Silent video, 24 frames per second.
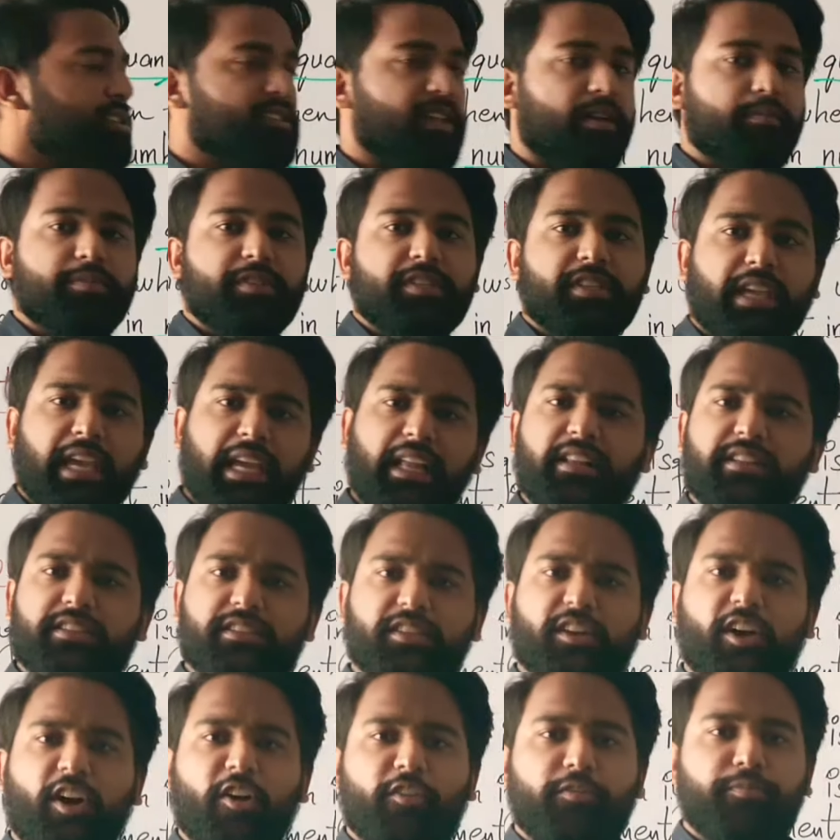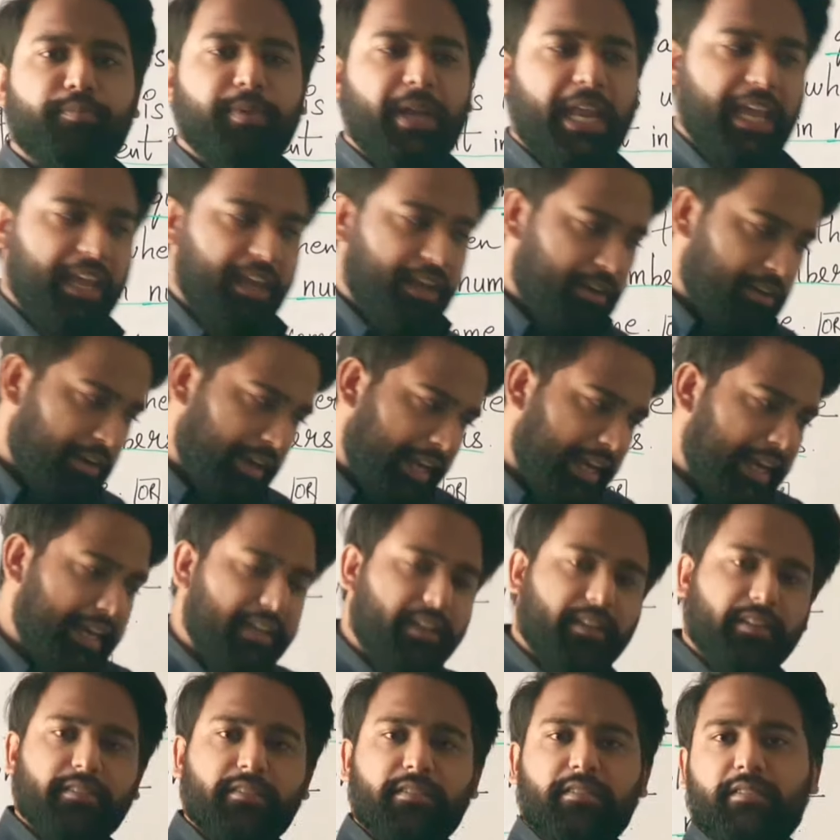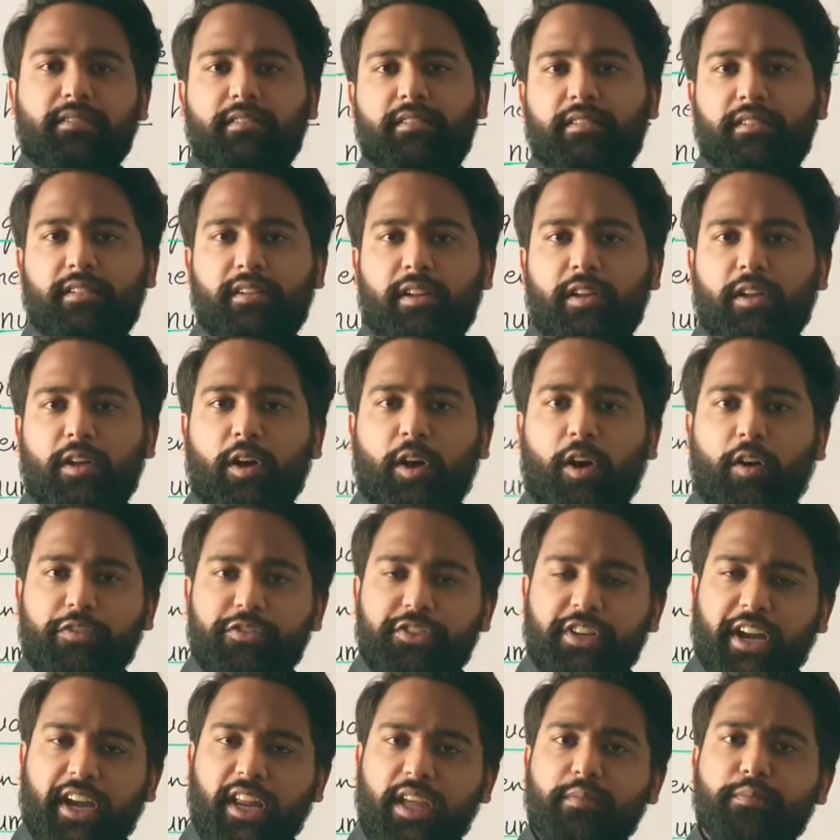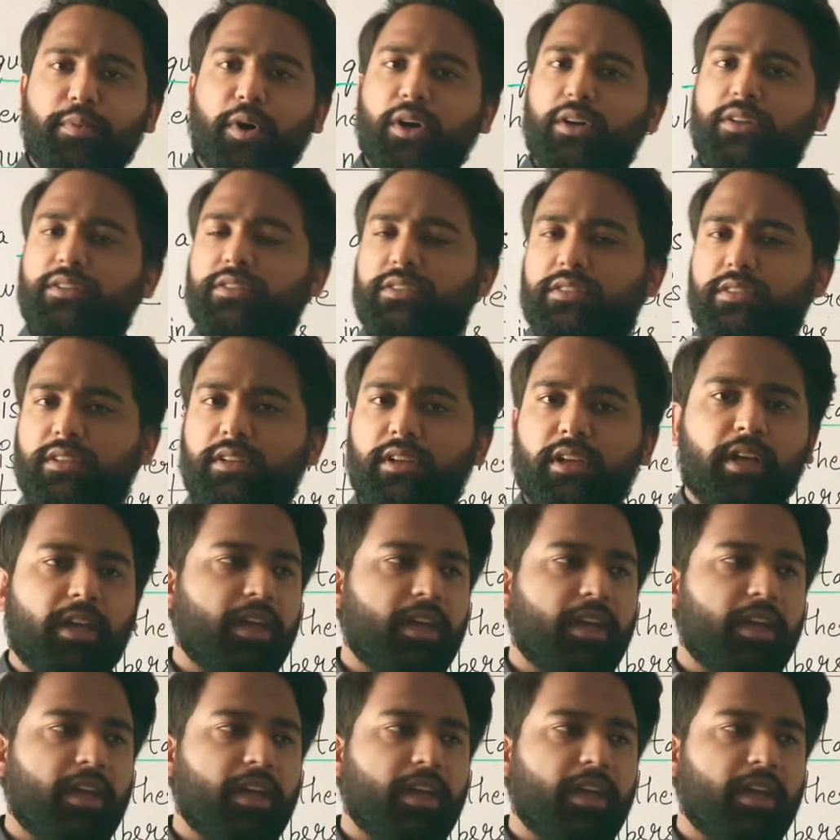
some skills of playing cricket, of studying books.